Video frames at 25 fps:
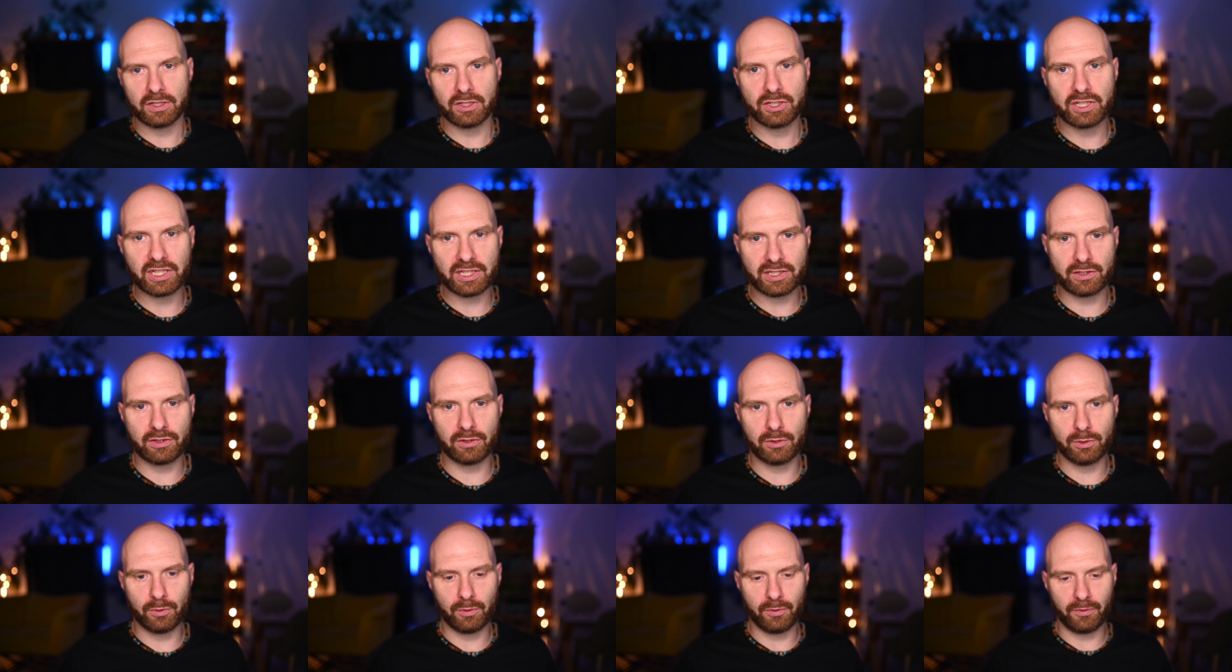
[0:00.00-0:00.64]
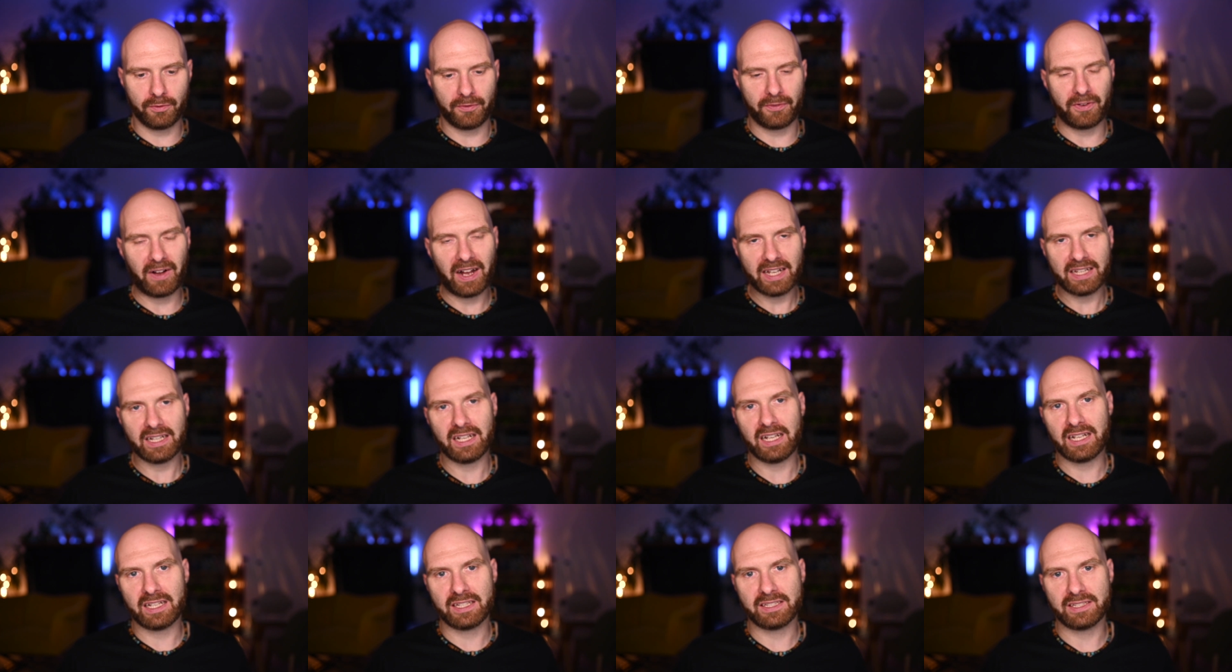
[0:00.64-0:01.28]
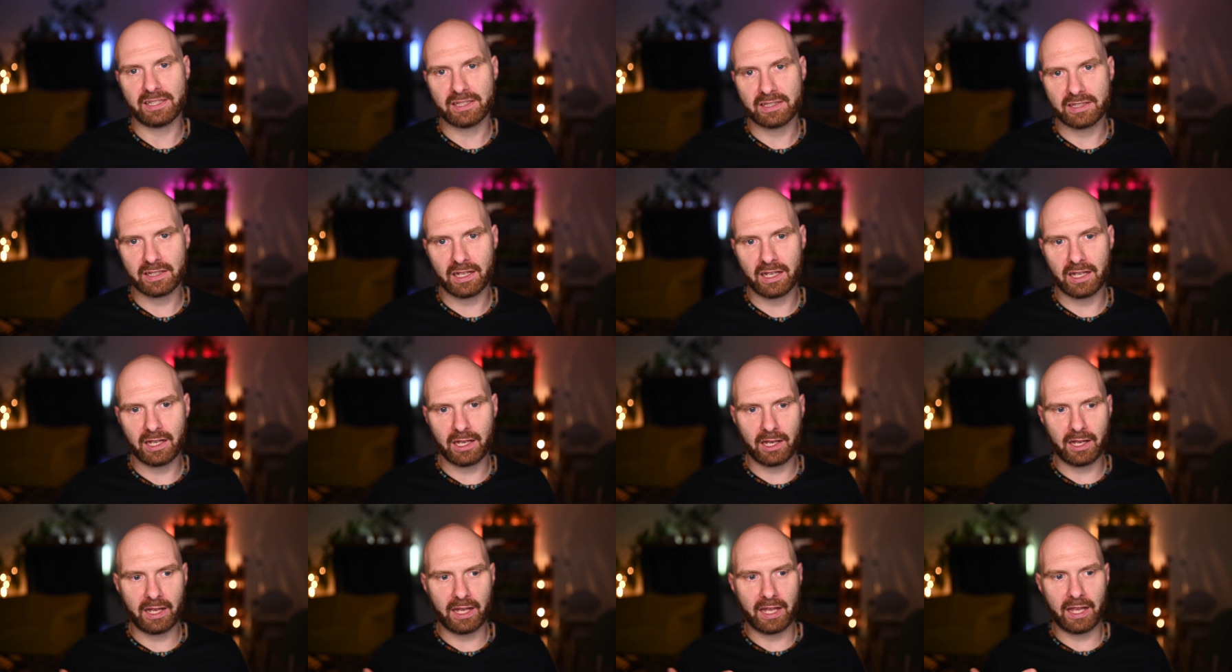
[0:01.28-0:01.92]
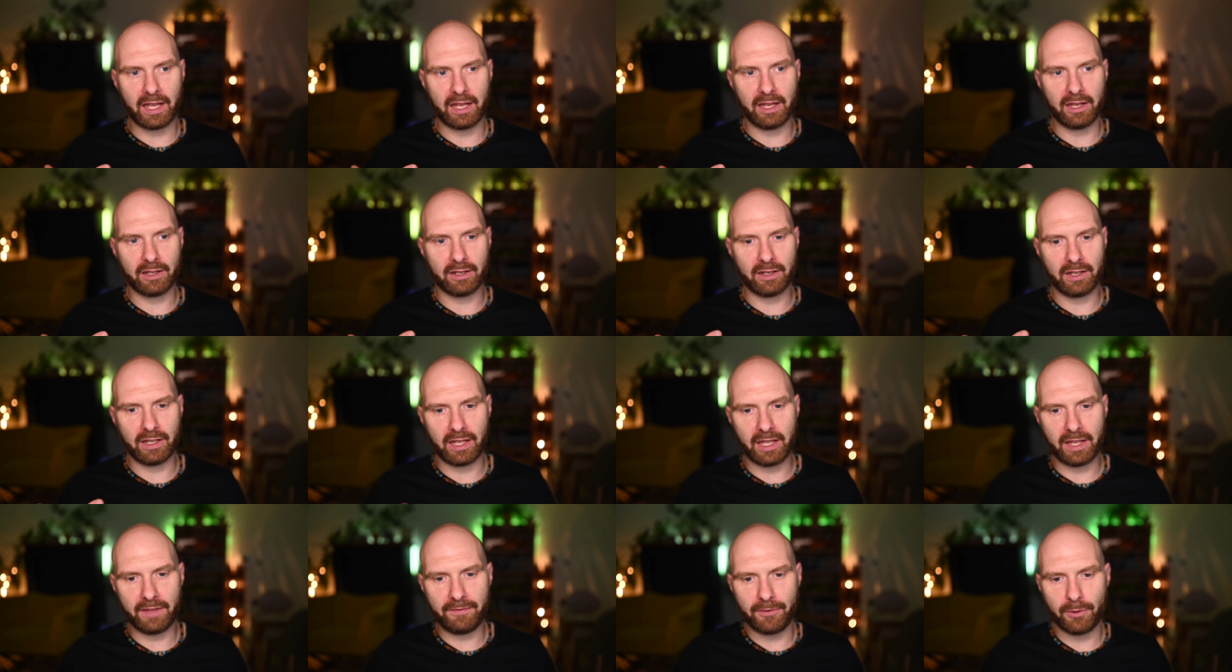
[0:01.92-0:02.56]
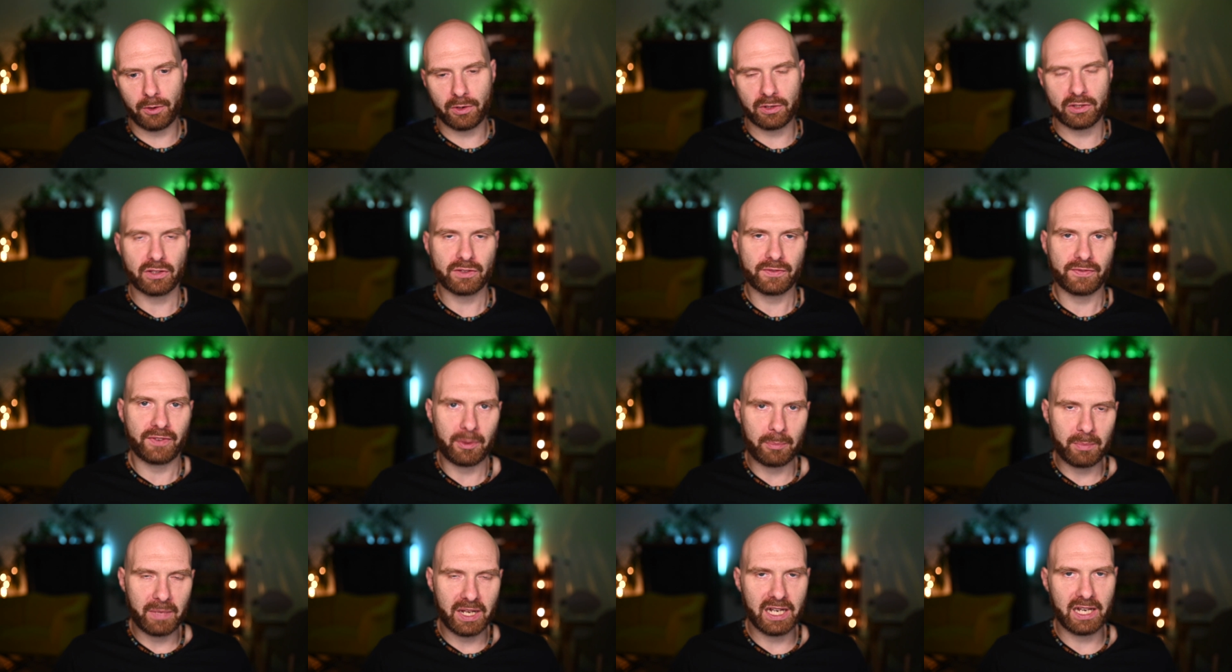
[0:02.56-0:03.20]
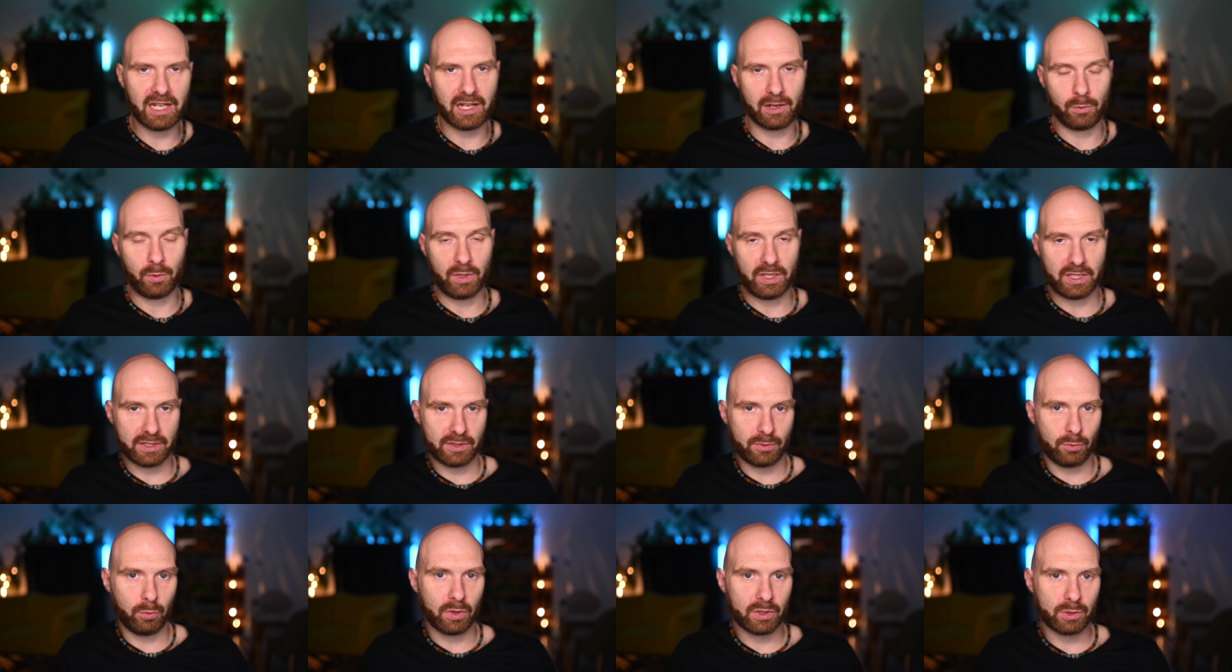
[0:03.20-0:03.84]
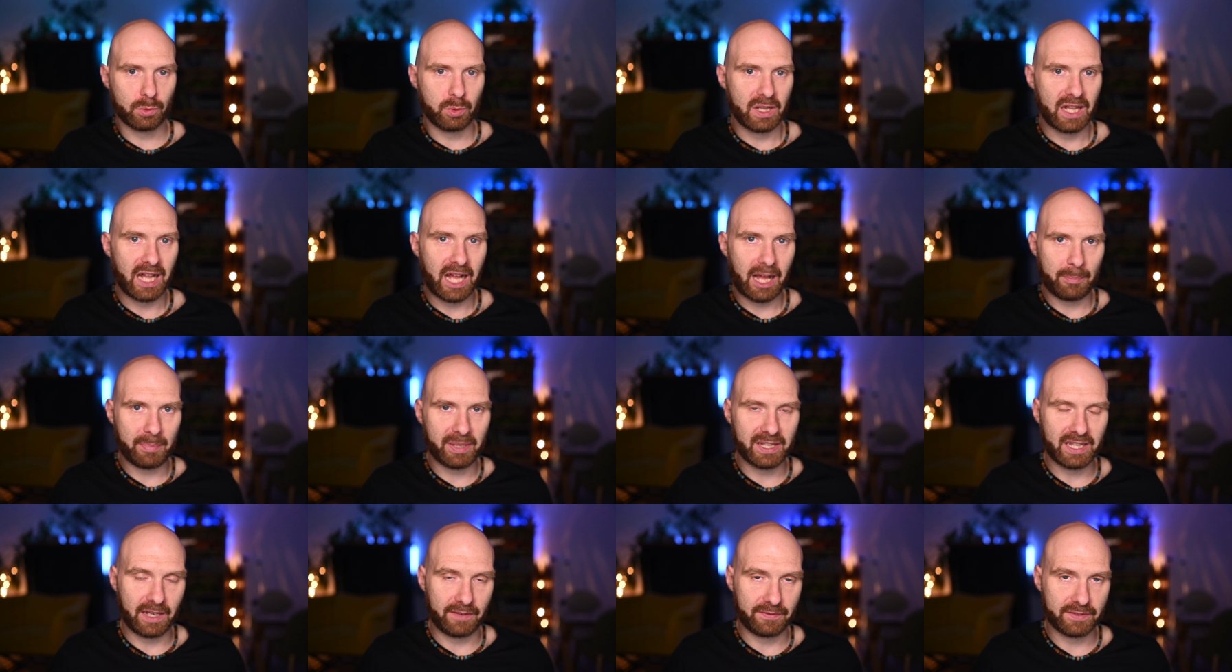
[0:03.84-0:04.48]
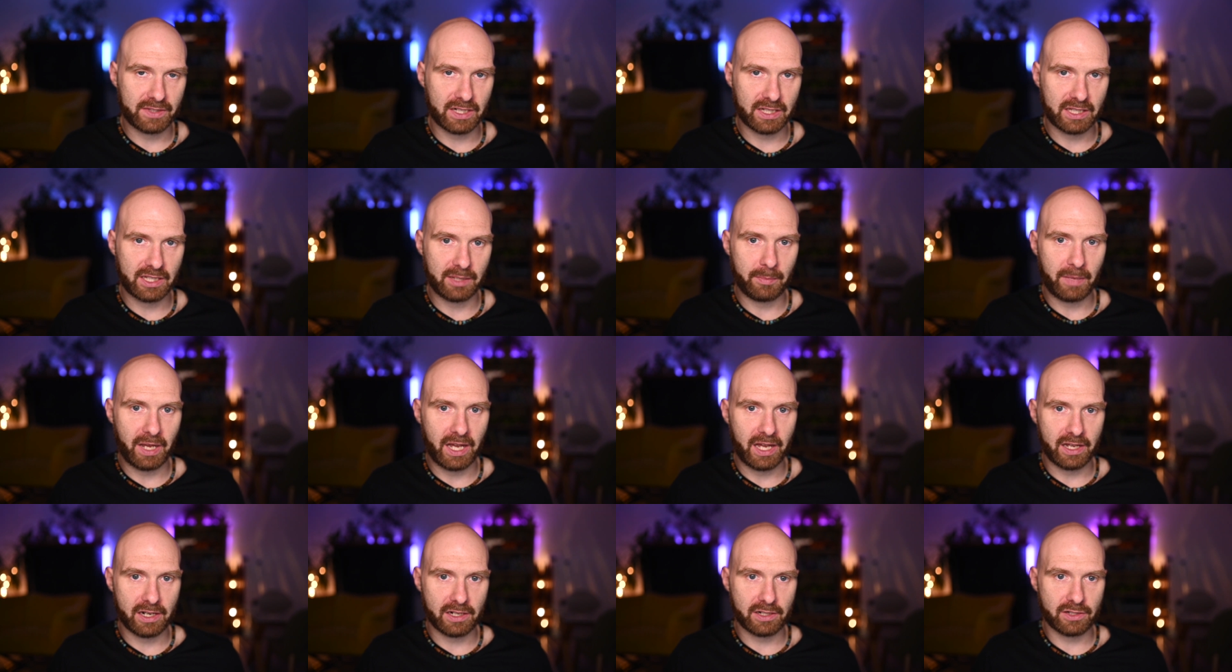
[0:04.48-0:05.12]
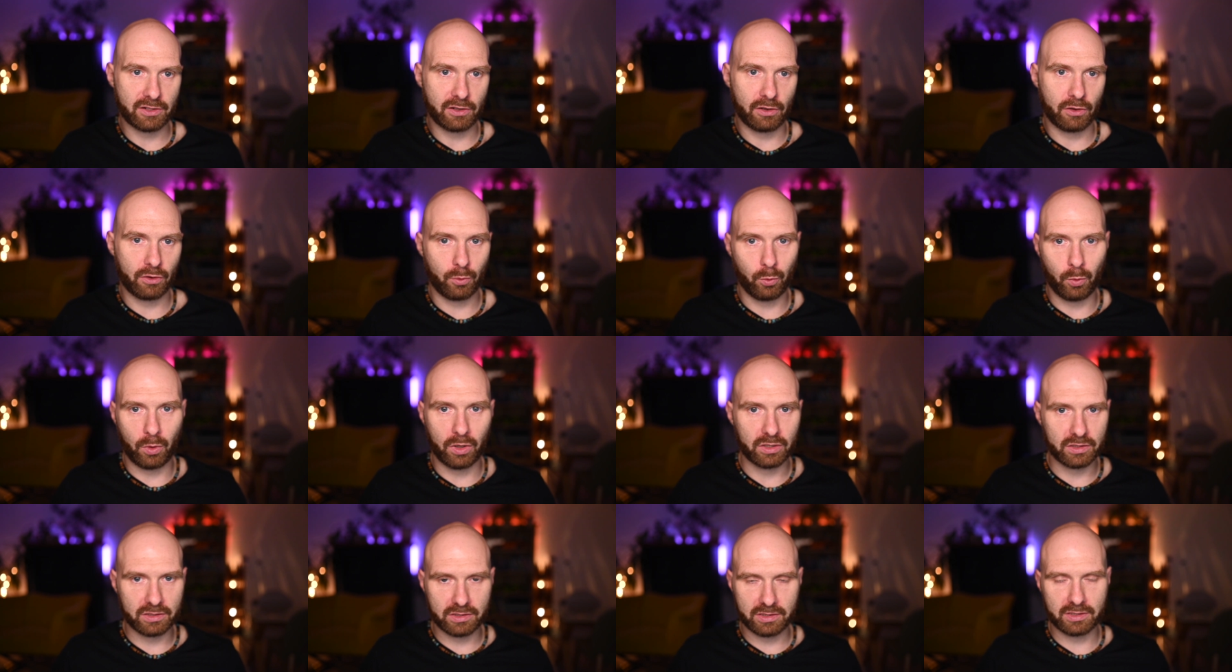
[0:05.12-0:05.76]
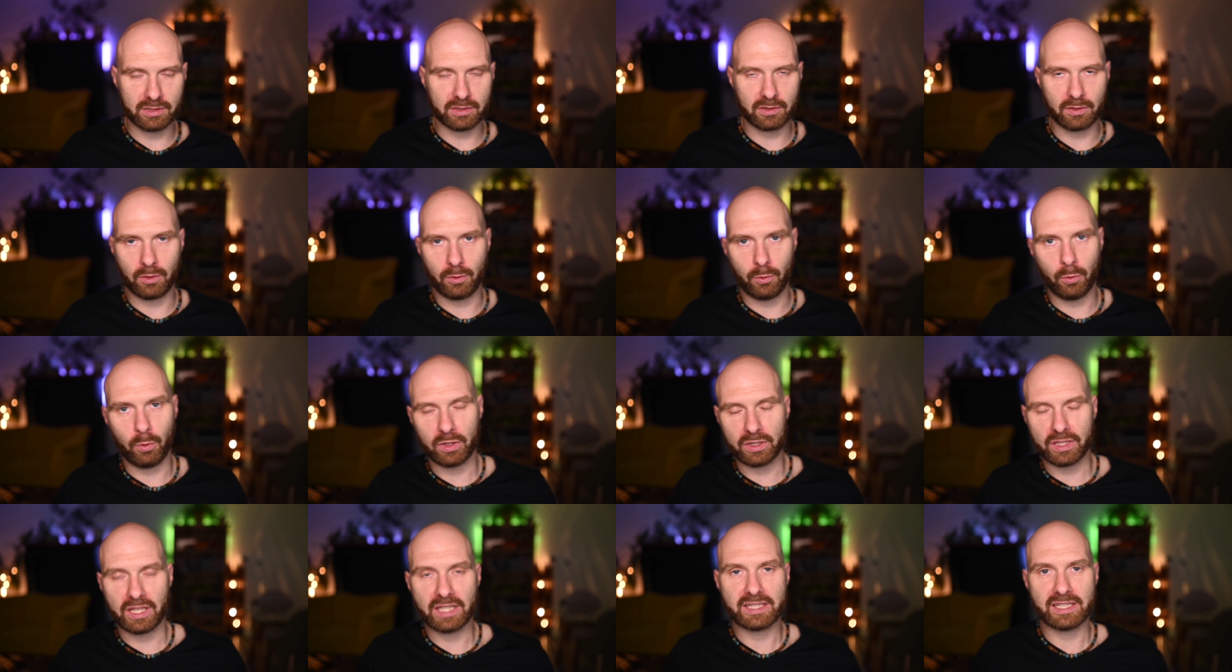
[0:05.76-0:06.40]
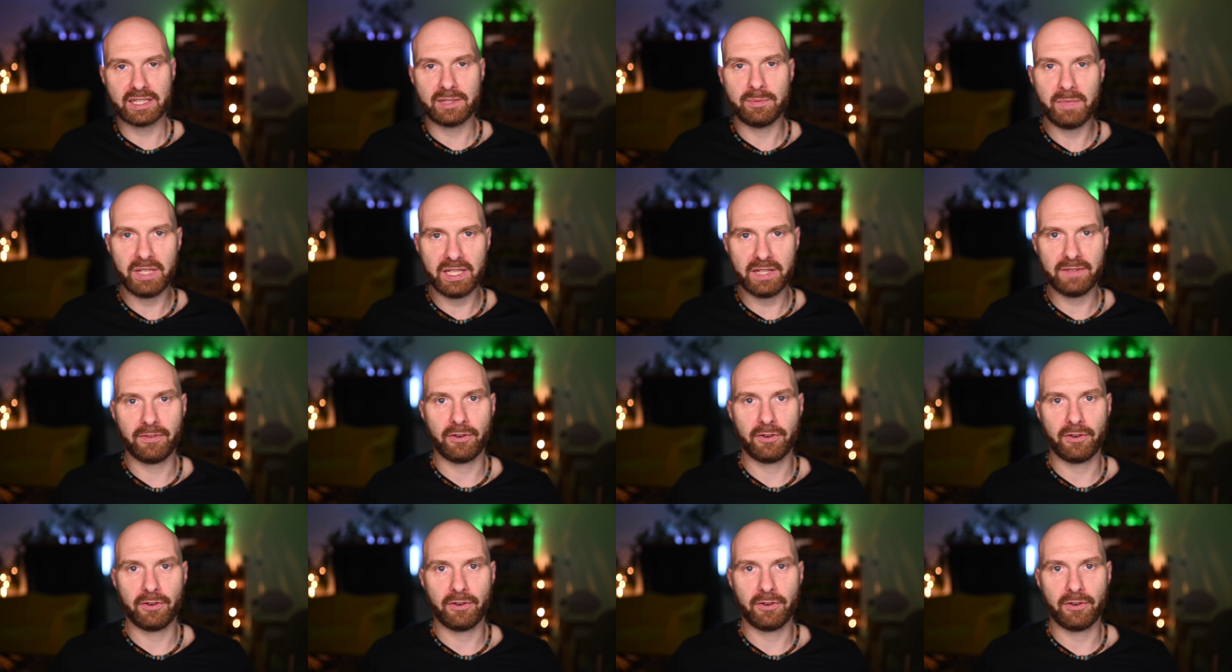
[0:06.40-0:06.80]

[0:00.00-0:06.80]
Just to finalize it, if you're not familiar with what will happen after the merge or what what does it mean